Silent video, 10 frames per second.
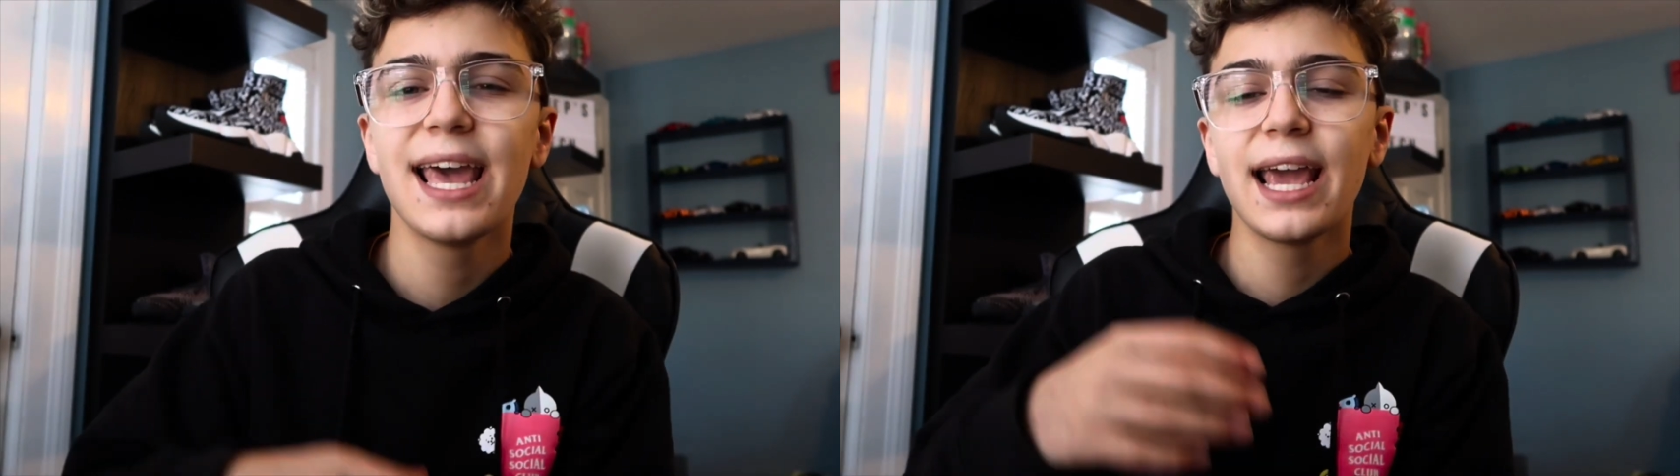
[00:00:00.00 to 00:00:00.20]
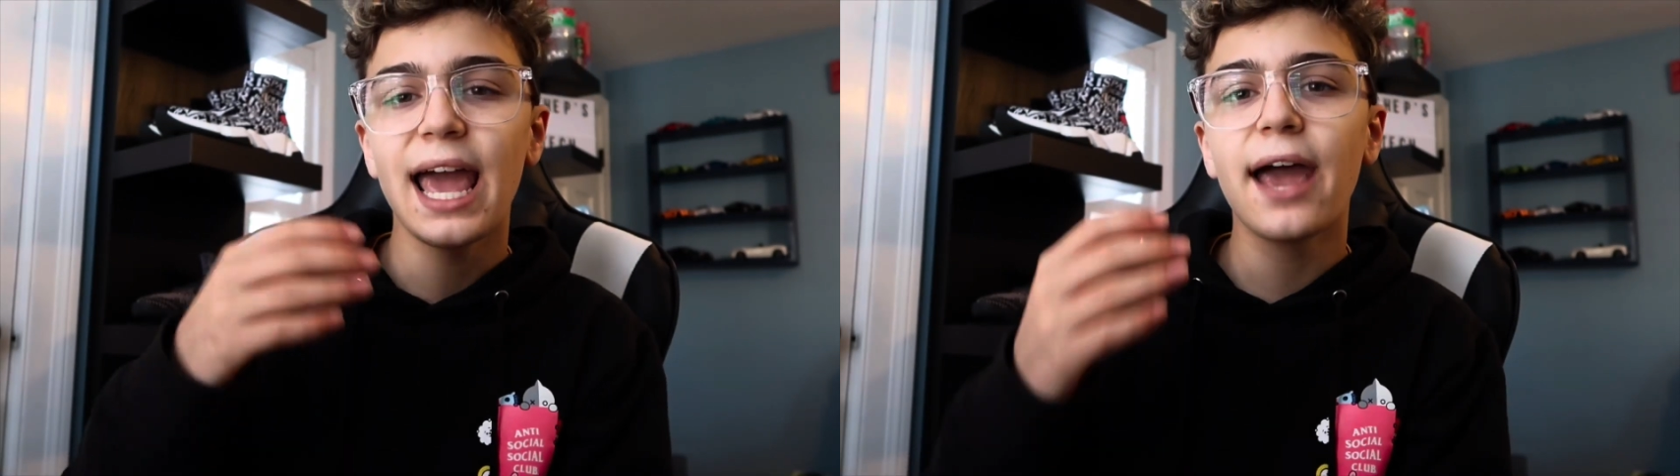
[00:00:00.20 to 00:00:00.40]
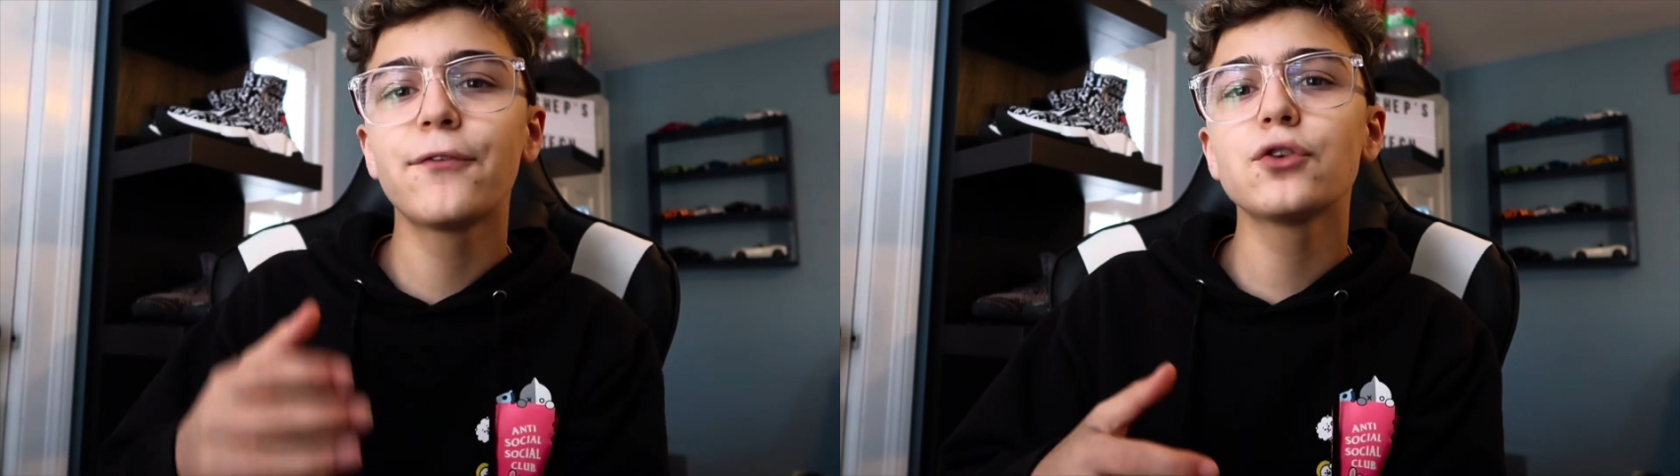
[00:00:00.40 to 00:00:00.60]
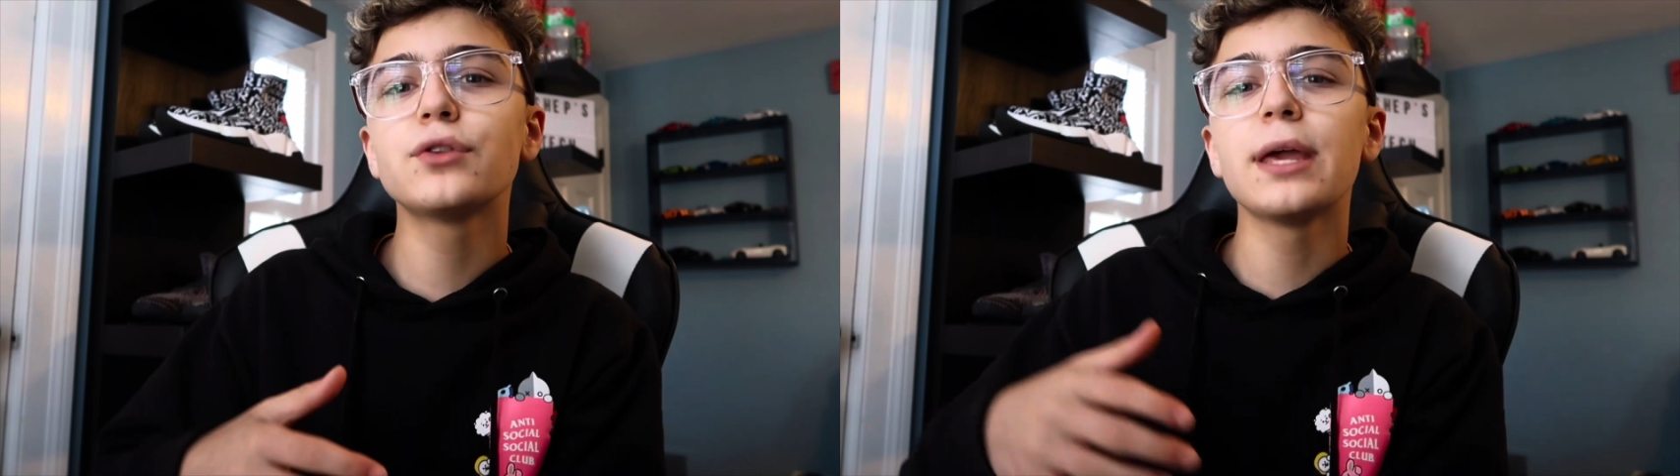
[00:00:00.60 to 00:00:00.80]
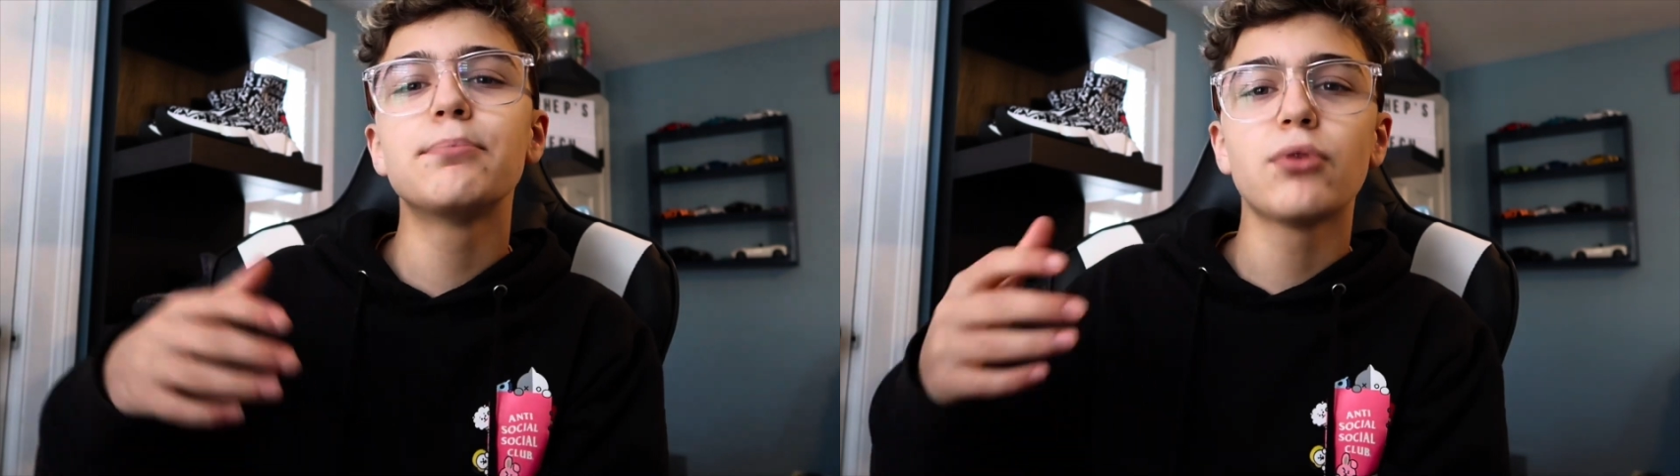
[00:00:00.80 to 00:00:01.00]
After
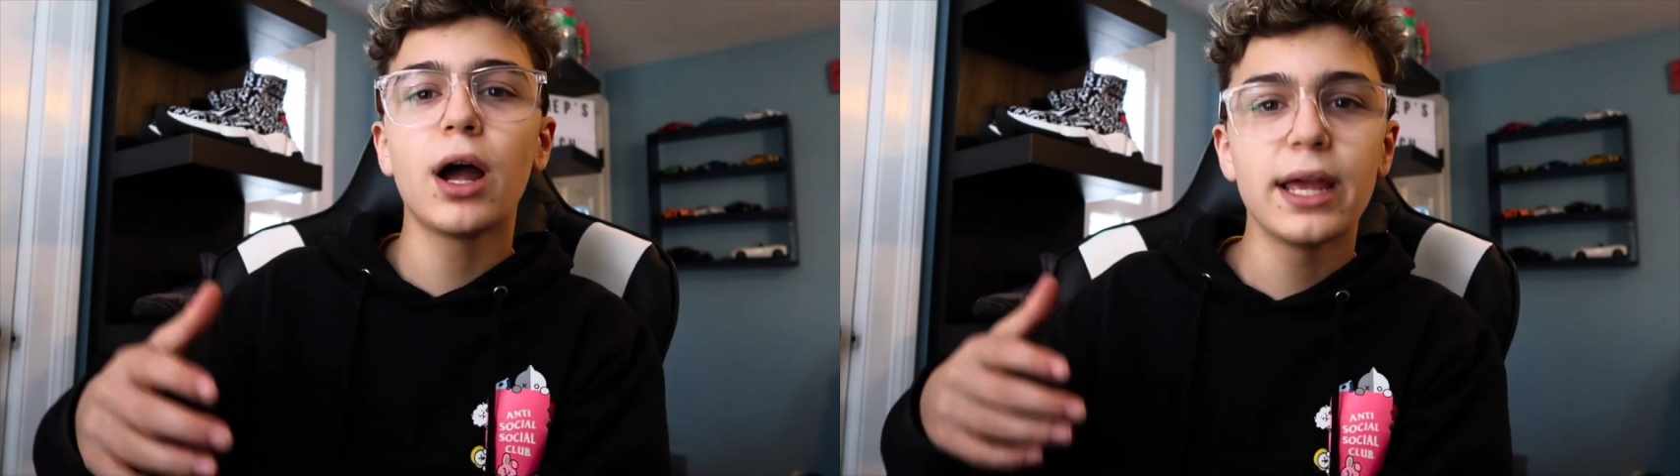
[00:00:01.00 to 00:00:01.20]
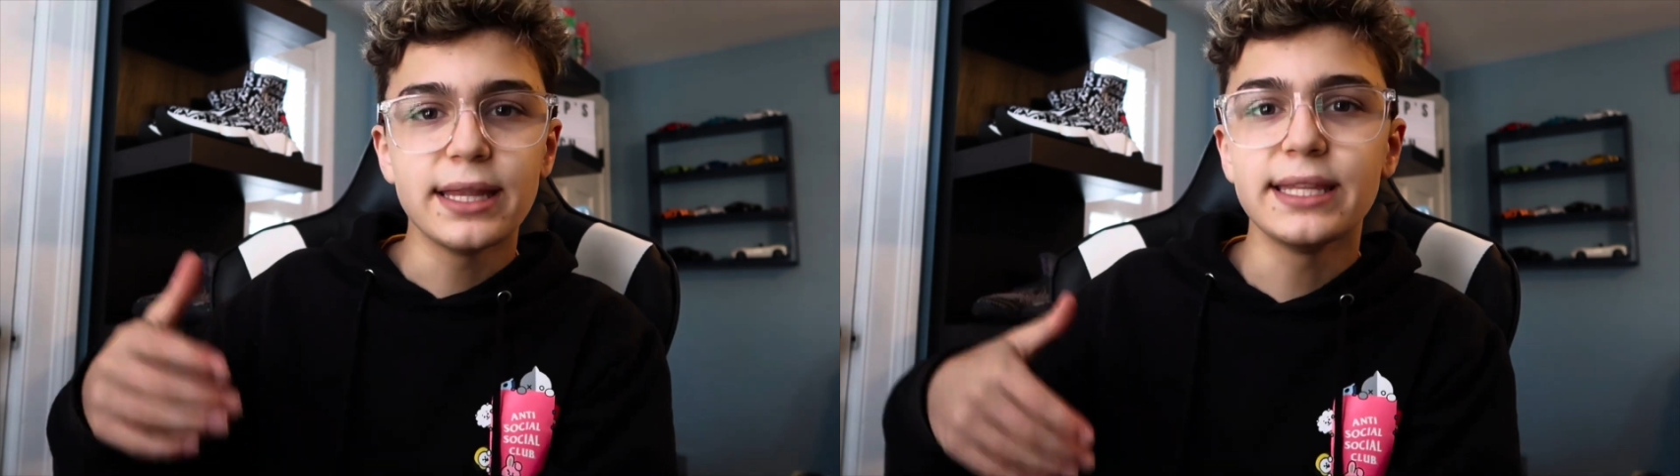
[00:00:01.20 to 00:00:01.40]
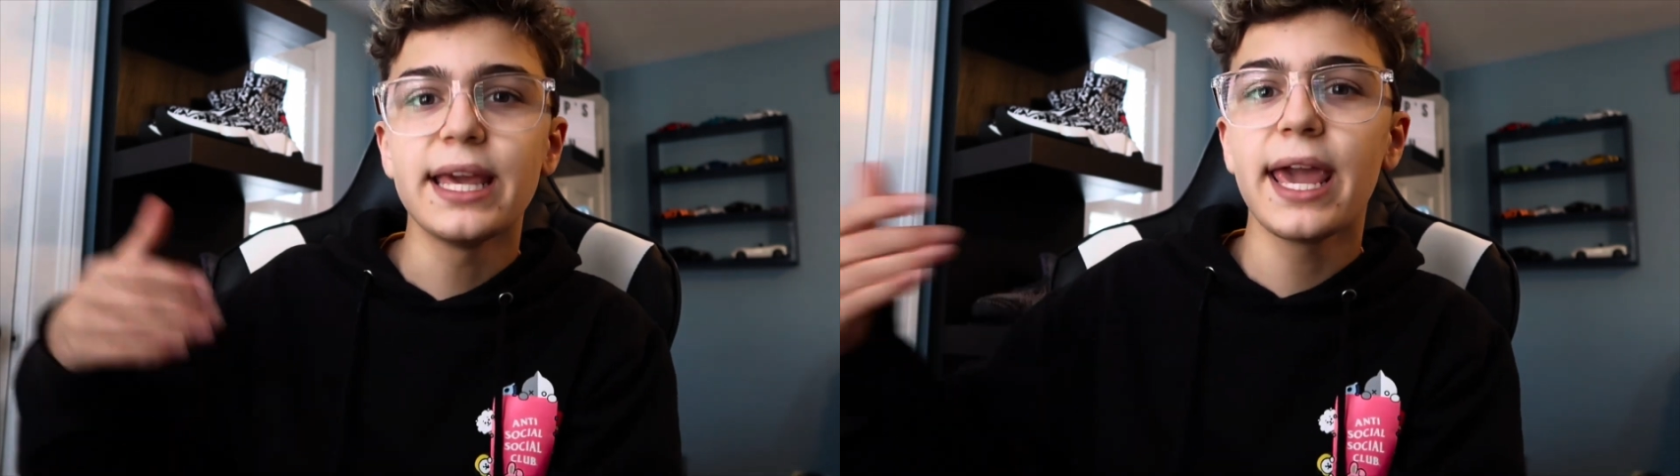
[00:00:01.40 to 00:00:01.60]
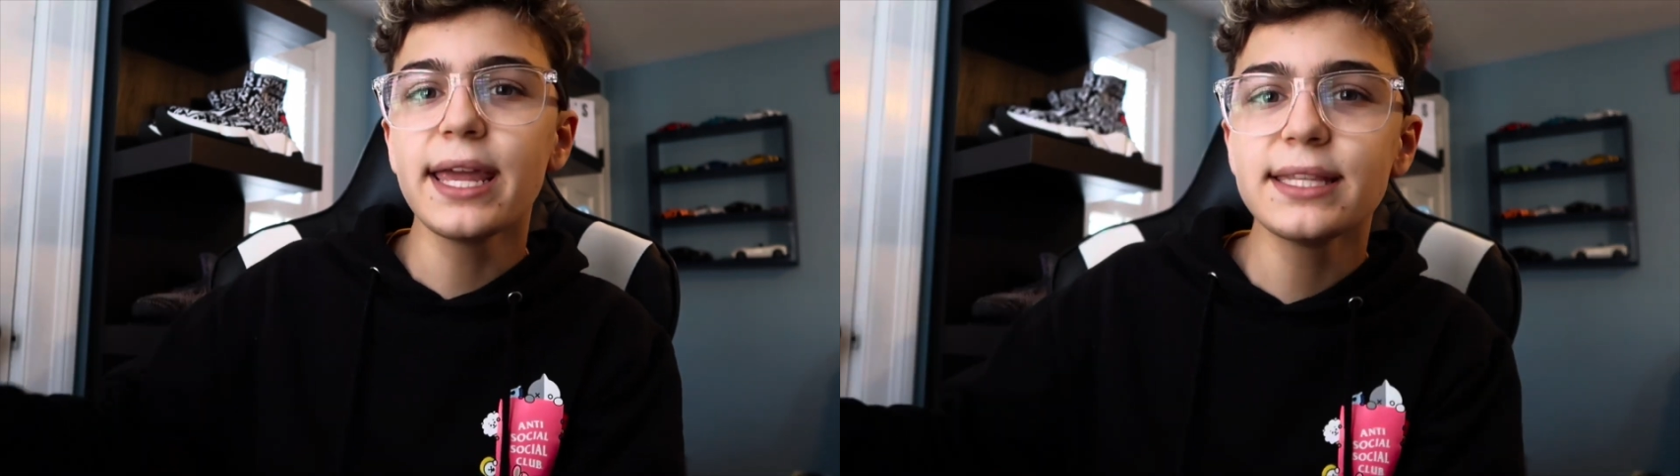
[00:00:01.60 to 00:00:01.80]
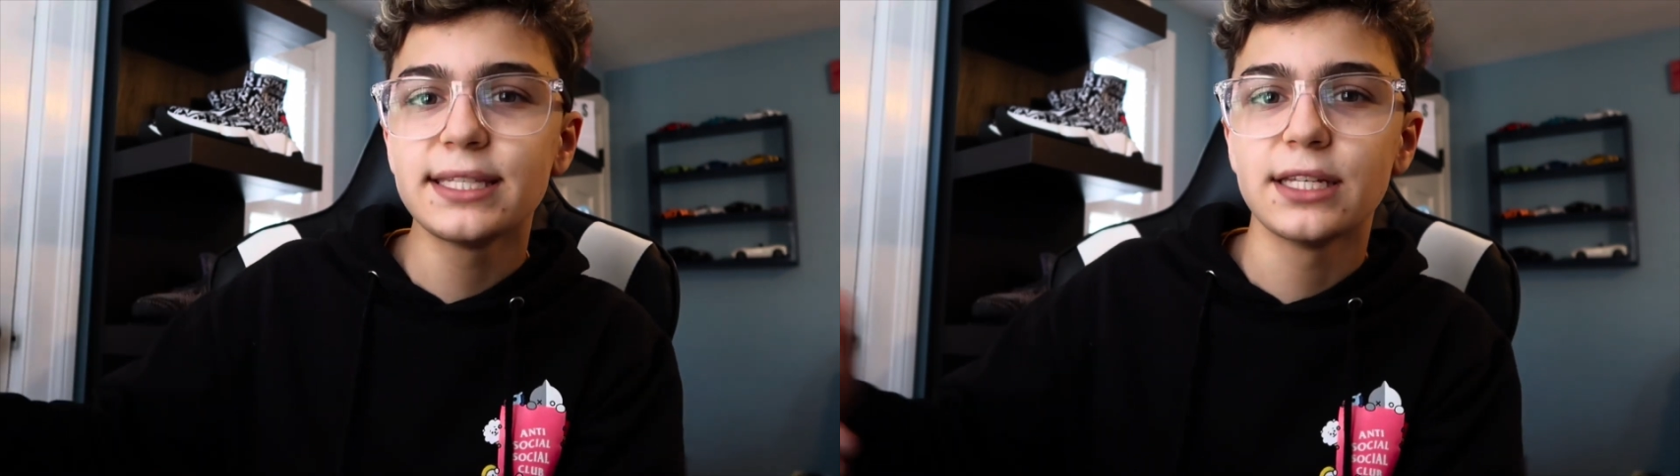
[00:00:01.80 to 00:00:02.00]
they brought in the
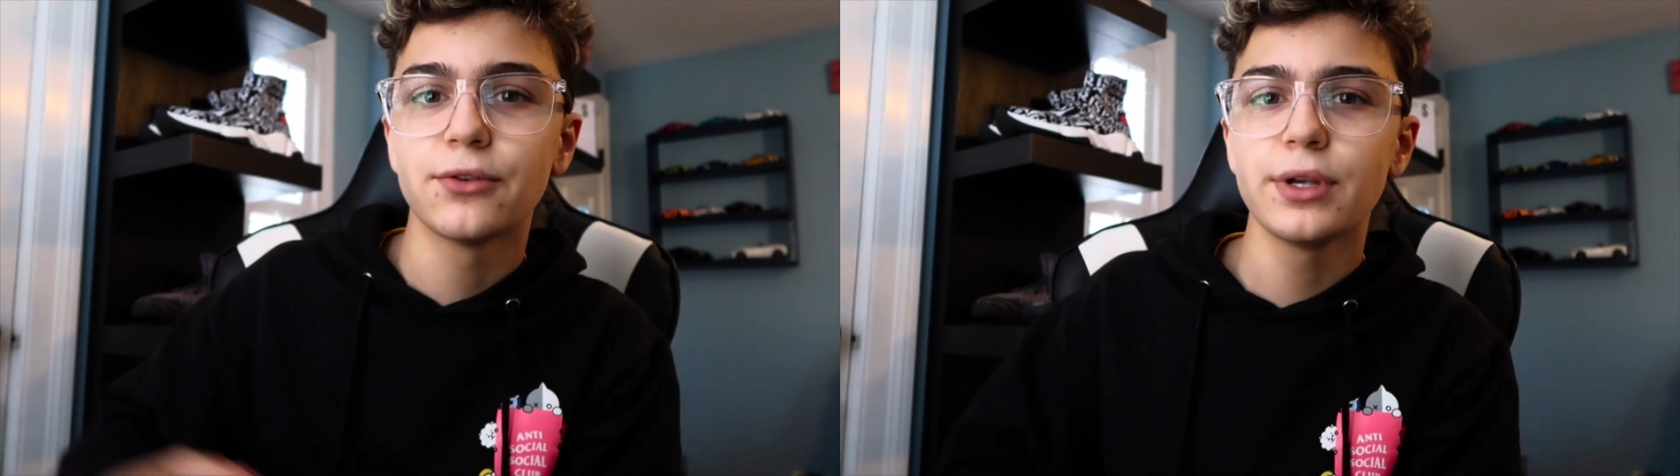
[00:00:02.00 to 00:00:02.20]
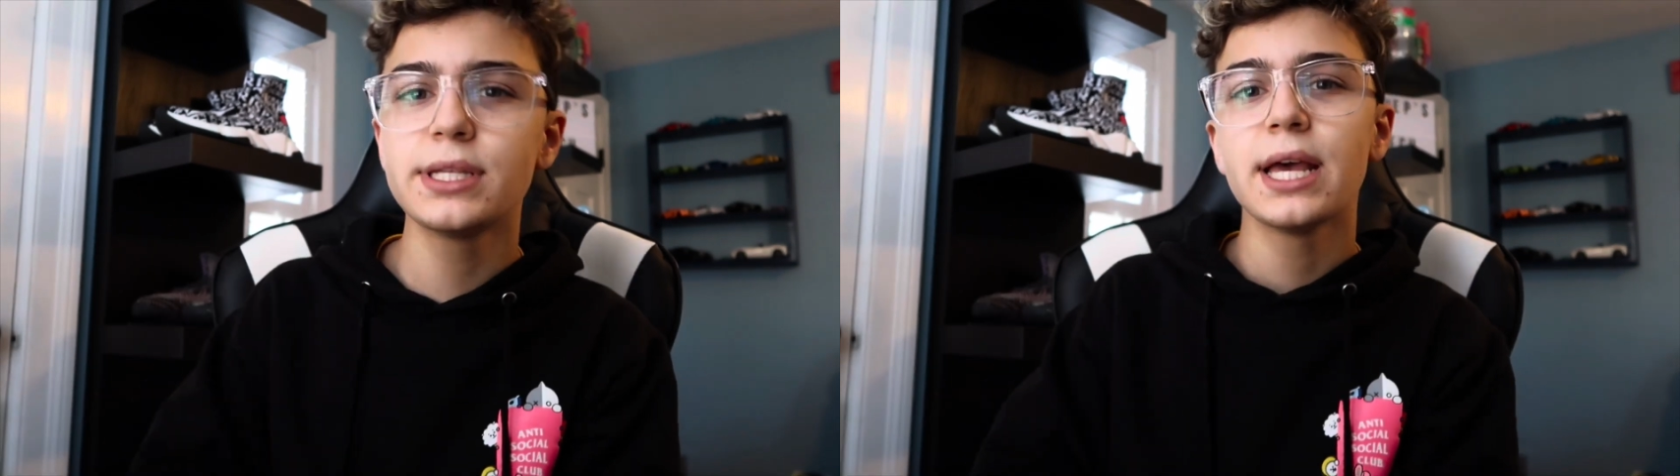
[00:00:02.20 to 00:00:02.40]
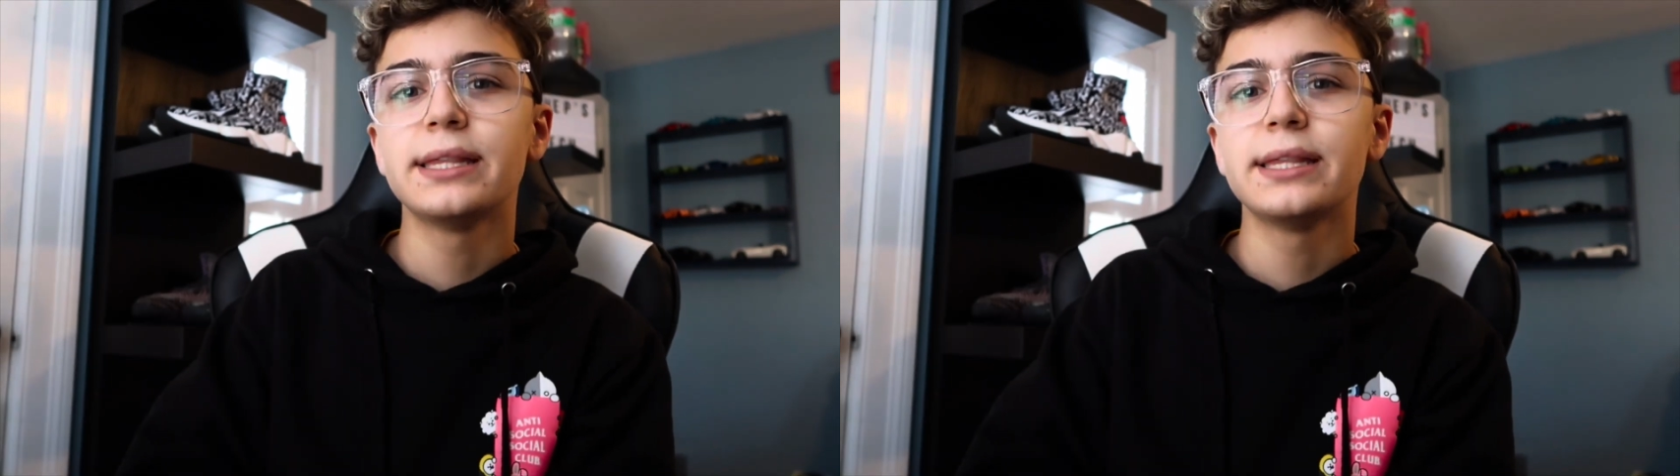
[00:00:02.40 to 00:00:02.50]
8 Series,